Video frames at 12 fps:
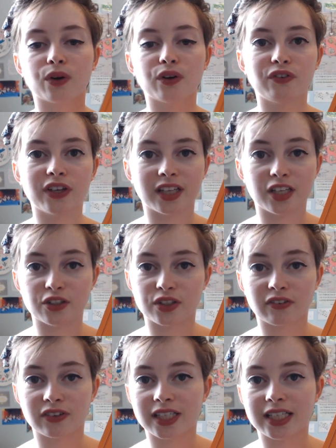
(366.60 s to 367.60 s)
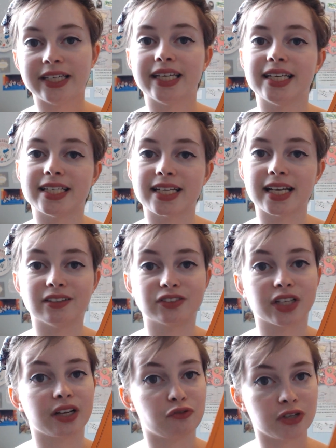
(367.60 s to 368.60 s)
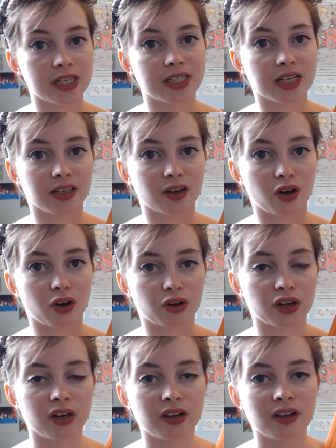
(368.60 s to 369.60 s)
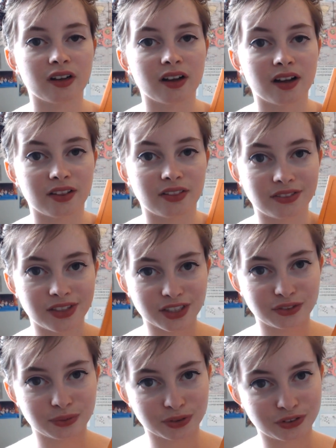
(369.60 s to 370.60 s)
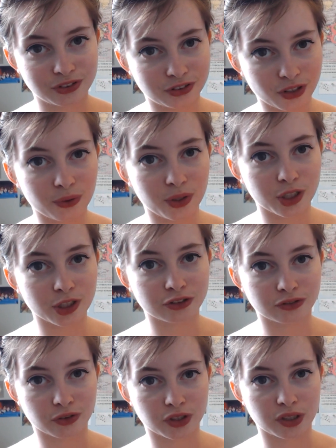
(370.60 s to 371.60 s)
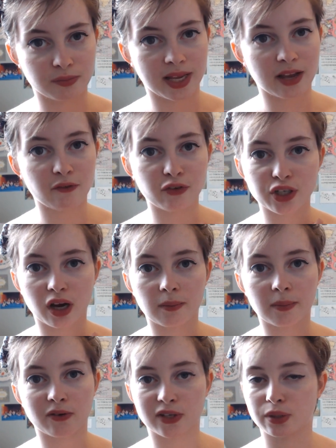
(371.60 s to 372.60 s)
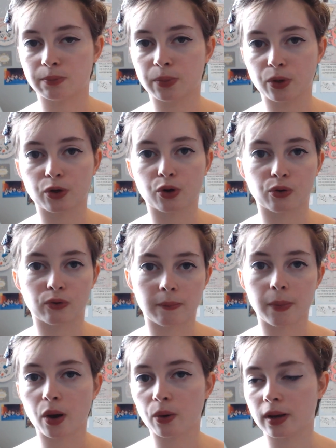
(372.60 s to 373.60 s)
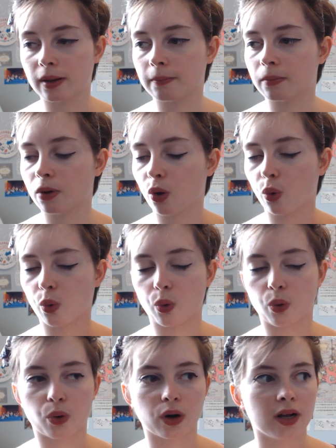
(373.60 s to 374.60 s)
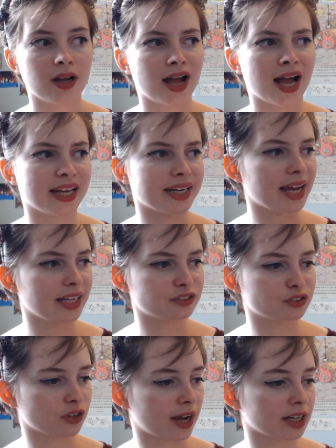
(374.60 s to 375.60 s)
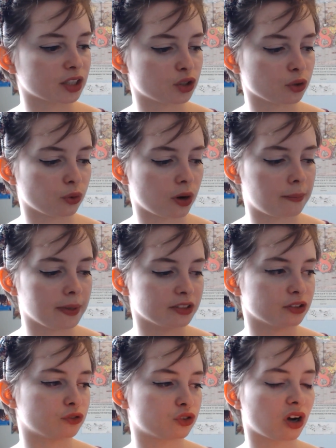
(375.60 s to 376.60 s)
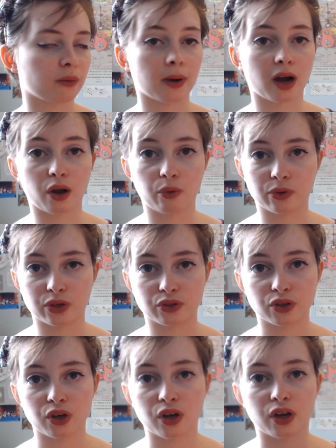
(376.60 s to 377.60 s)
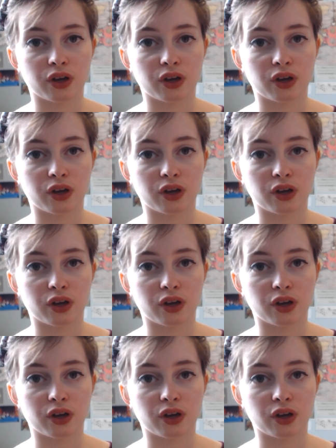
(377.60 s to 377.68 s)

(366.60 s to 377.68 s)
One thing that you definitely need is a reading log. This was so useful to me. Every time I read a book or a poem or an extract or a piece of drama, I would